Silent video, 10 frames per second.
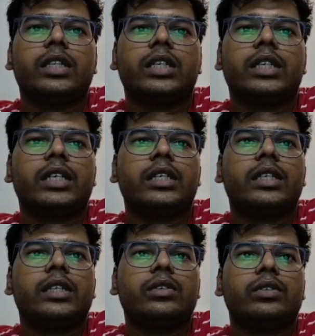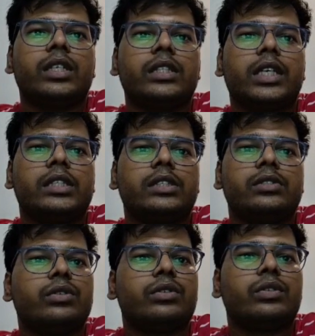Then again the total
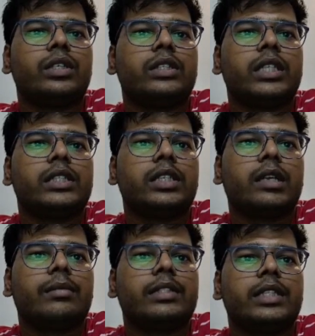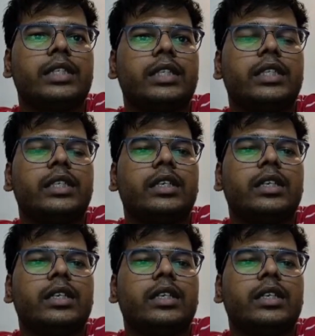charges. So total charges are basically